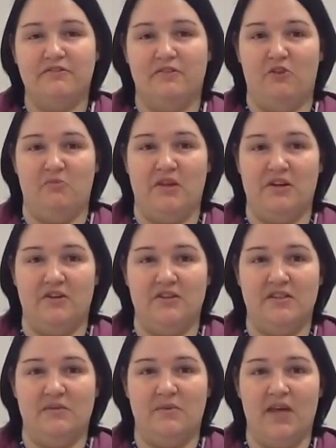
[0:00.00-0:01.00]
flow
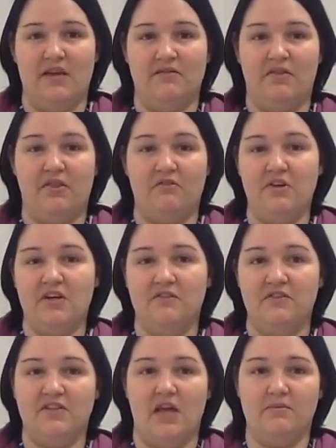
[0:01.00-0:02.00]
meters. We have 3
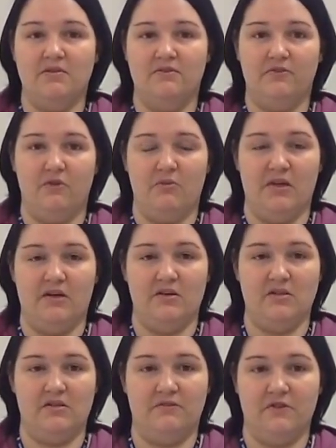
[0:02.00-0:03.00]
different types of flow
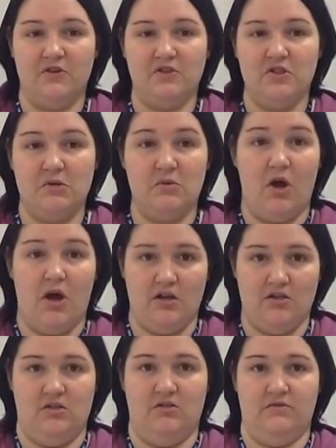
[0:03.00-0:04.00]
meters. The first 2 are
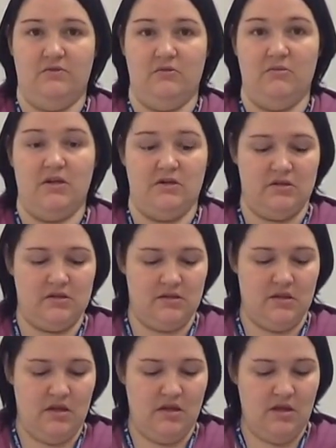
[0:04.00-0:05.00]
oxygen flow
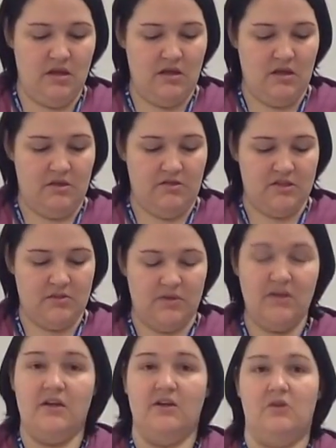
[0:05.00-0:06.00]
meters. This
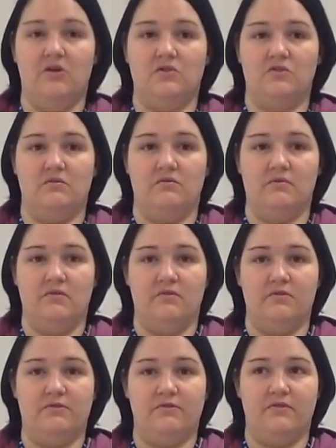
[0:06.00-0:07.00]
one here goes from
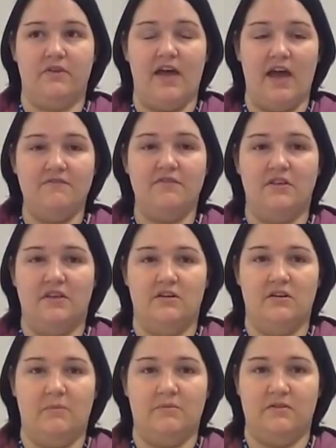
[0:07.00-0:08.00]
a half a
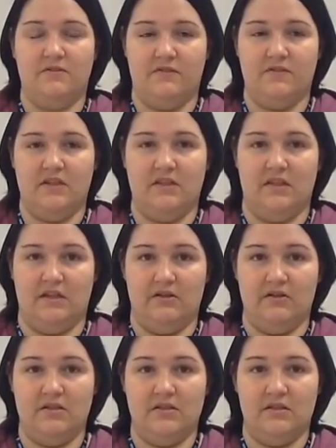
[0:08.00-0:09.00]
liter up to 15
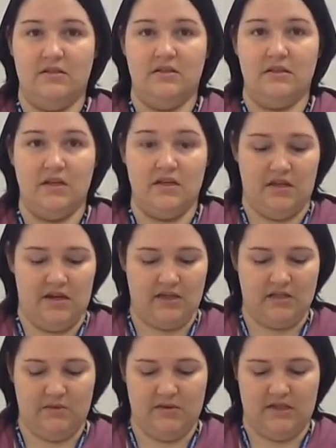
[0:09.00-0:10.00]
liters, and the
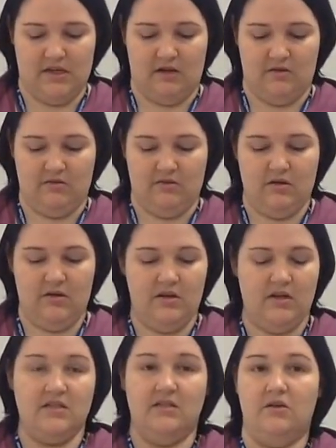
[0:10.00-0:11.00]
next one down
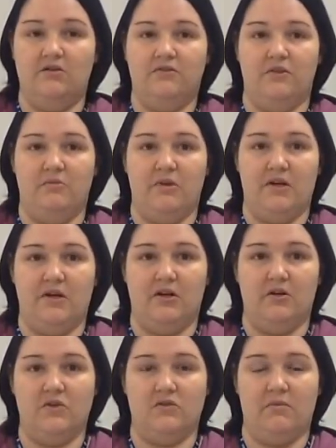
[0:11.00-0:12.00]
is a low flow meter.
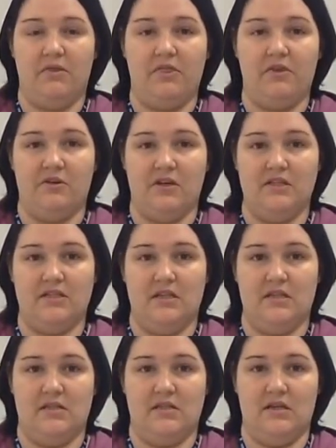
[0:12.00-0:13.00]
It goes from 30
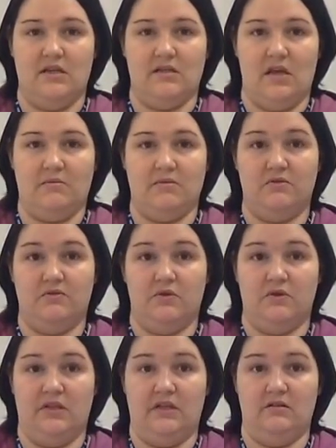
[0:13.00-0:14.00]
cc's up to
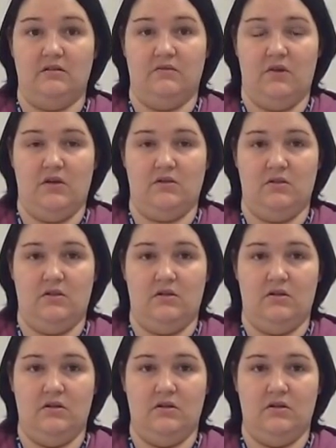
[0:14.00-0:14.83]
4 liters of oxygen.